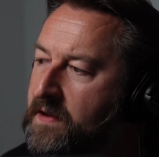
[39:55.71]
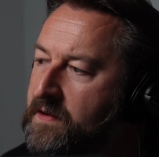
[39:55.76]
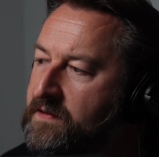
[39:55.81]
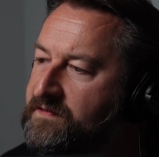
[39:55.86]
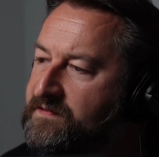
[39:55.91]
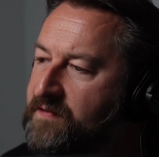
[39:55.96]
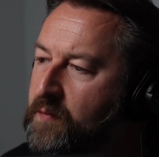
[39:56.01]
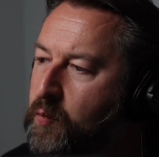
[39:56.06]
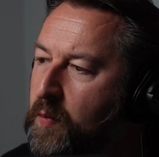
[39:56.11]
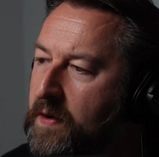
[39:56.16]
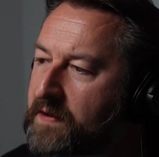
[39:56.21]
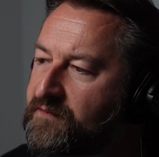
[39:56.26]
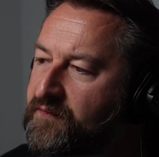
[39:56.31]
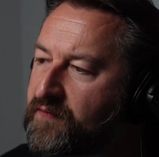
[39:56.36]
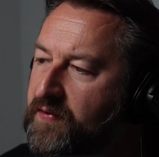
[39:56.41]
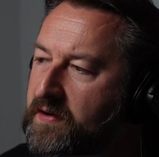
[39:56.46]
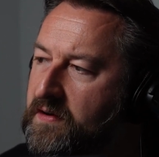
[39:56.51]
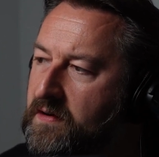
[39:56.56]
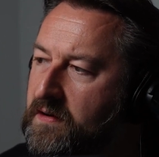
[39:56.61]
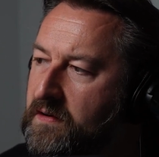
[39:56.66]
So with
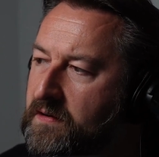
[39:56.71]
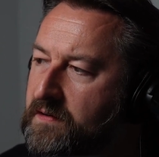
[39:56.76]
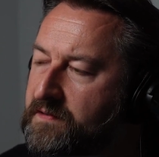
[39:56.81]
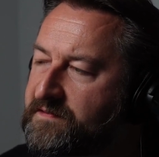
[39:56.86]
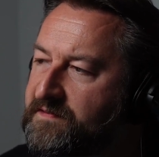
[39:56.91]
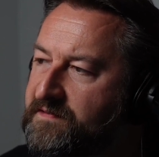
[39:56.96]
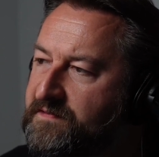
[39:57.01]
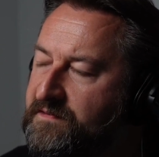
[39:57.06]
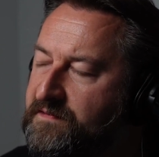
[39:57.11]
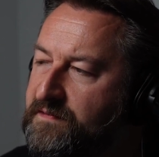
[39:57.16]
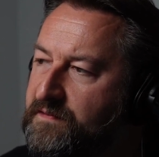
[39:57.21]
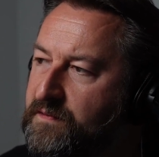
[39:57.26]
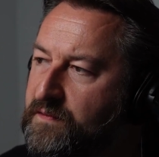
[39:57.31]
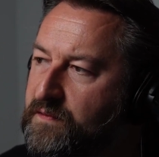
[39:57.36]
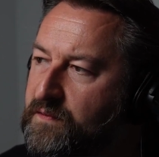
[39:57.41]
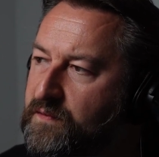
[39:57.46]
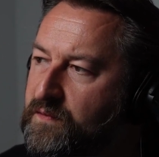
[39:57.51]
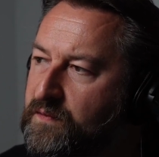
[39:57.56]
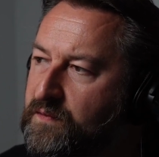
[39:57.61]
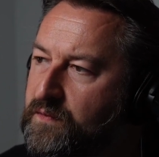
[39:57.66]
regards
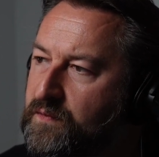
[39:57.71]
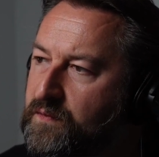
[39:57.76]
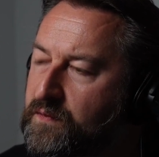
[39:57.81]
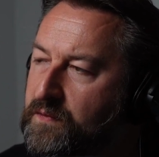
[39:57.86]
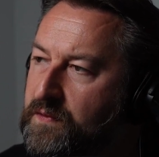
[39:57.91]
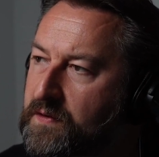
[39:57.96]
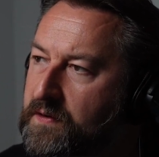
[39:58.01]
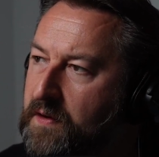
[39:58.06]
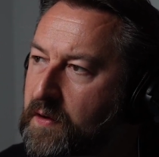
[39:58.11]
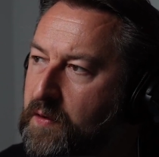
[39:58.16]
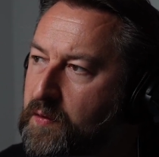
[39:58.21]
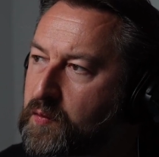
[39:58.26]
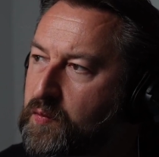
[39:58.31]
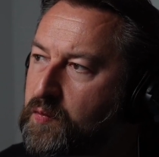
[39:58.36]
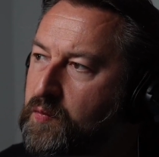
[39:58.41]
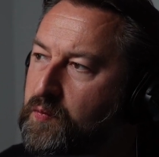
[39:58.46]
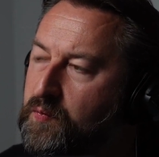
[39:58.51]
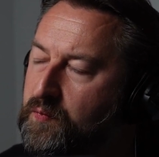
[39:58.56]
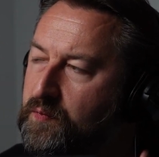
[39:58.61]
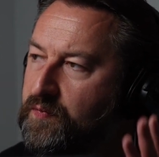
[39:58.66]
to
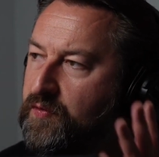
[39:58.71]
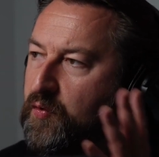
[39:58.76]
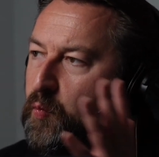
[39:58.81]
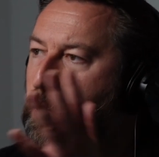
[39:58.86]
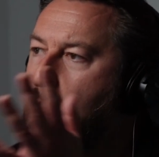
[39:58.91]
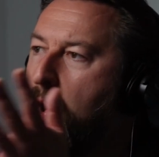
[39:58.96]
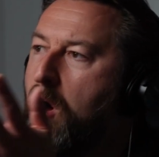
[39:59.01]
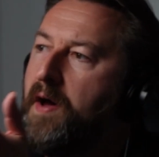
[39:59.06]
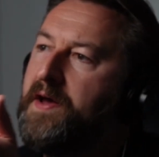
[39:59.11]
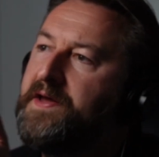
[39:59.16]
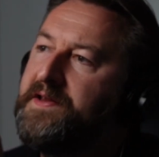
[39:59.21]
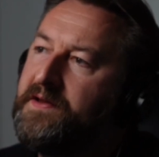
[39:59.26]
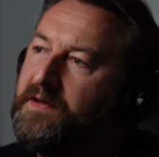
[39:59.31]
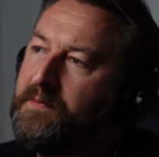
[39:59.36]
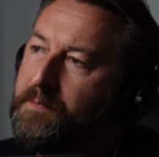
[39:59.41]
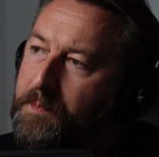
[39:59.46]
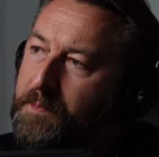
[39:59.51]
the wider